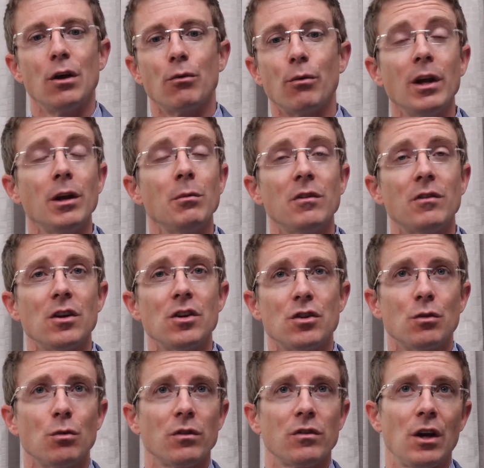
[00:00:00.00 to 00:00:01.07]

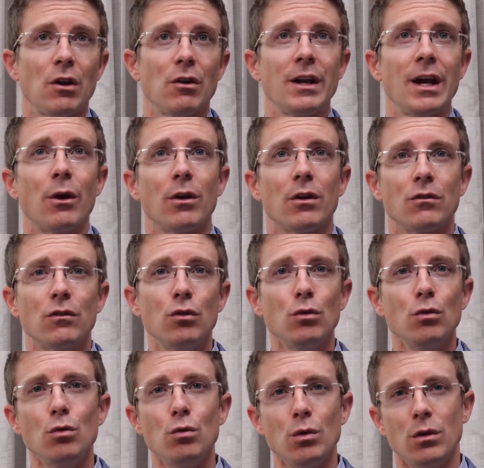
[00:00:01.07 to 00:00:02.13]
Randomization was carried out
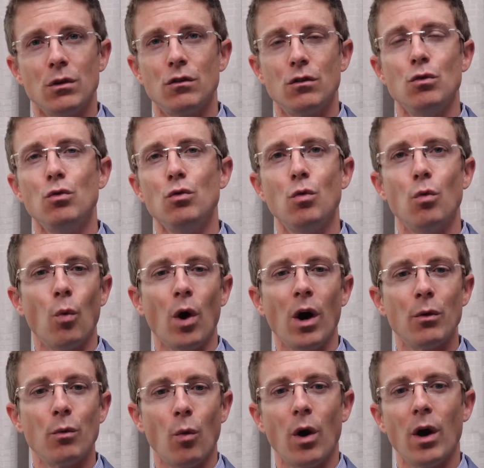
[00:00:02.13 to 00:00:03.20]

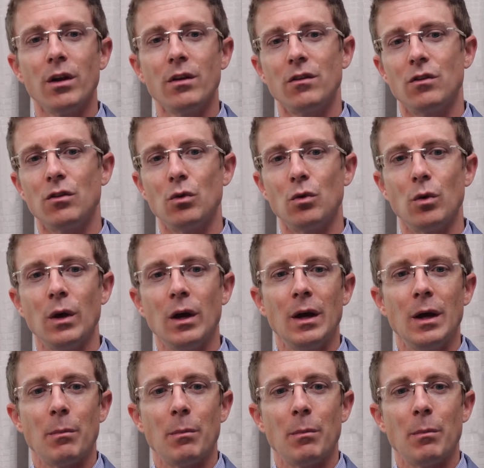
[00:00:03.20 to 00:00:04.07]
2-2-1-1 to